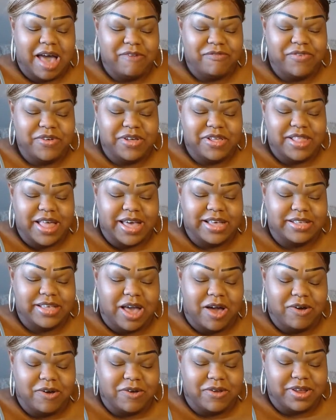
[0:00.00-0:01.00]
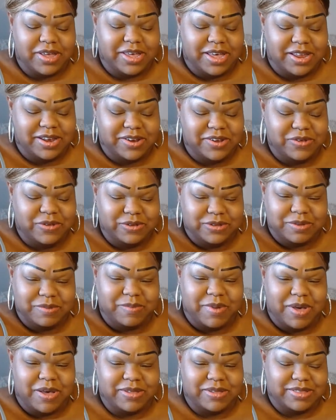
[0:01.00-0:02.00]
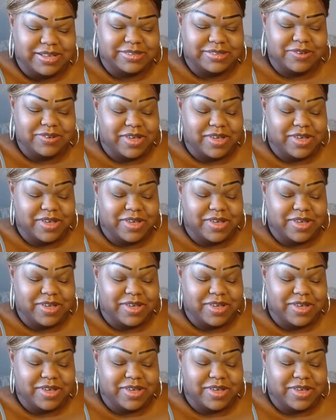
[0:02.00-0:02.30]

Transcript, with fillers: I feel like y'all gonna get news about this.